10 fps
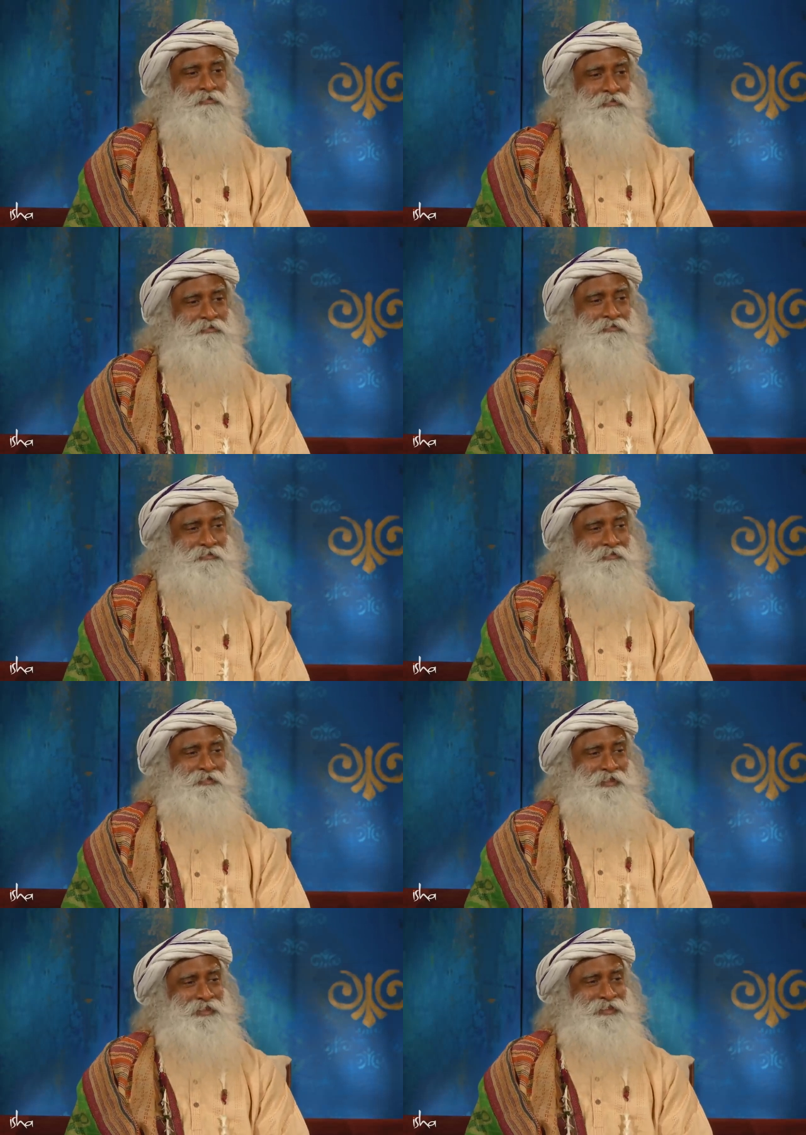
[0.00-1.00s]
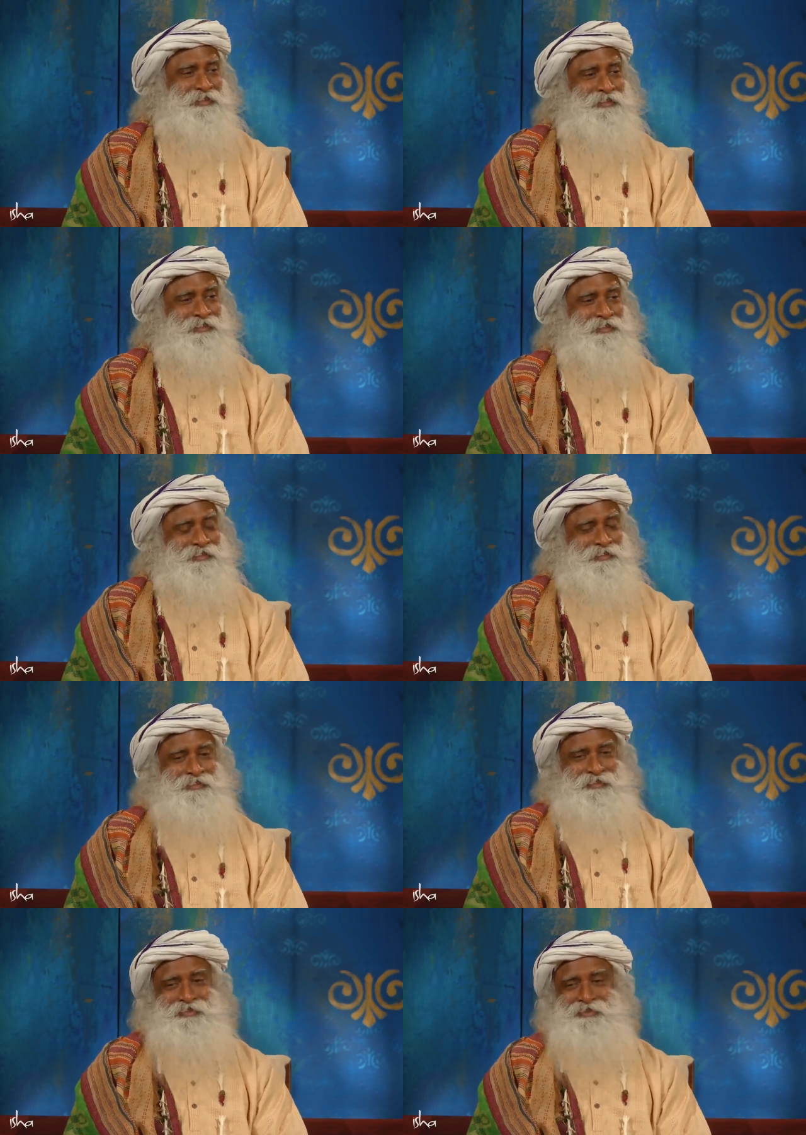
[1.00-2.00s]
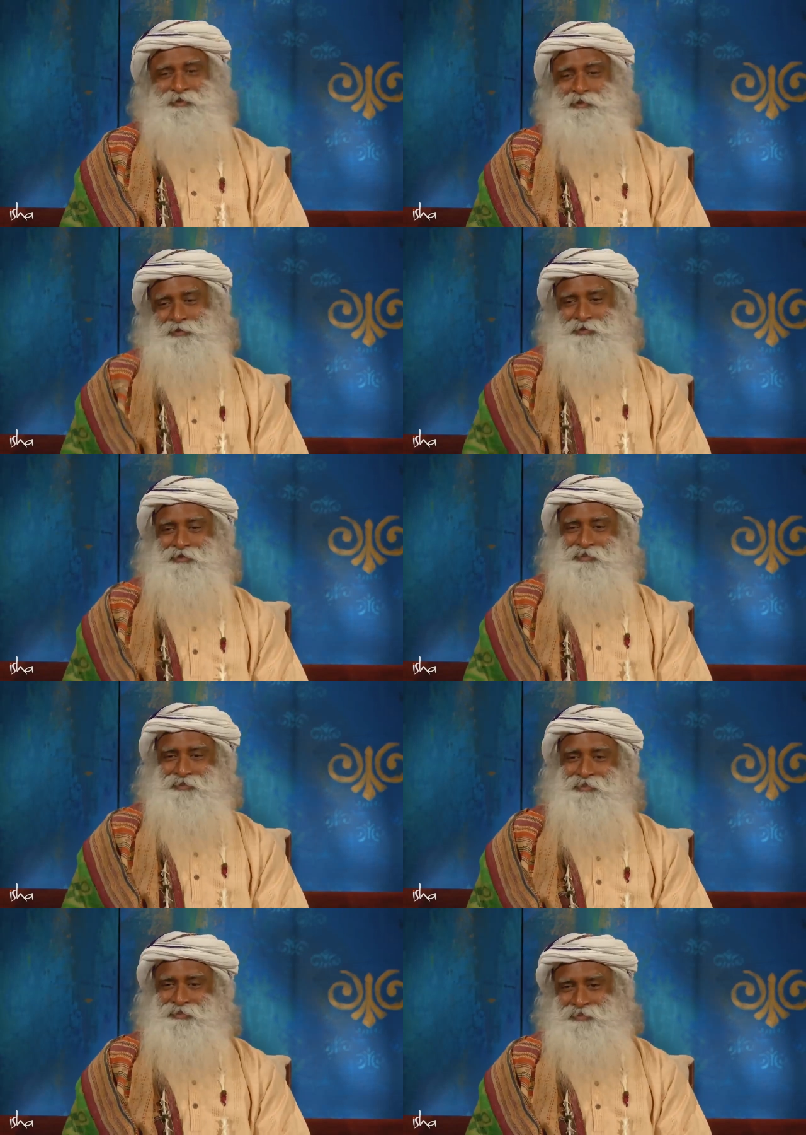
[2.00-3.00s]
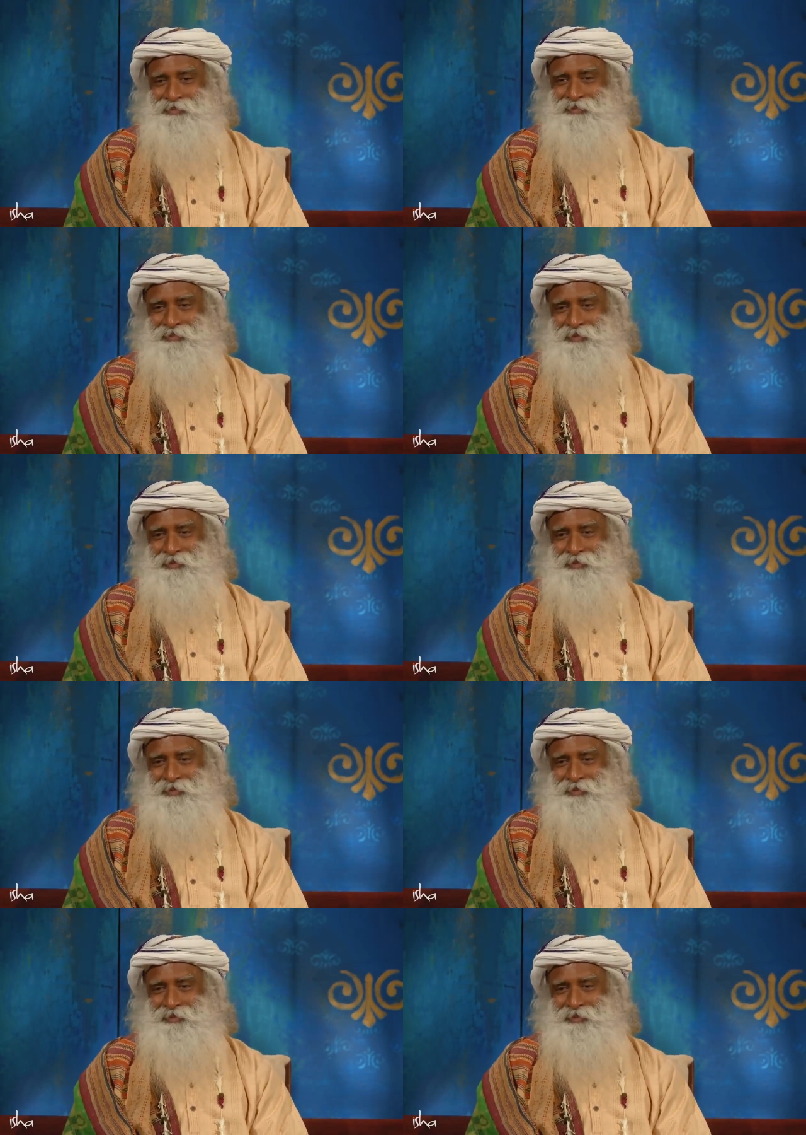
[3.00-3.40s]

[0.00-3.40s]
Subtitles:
[no speech]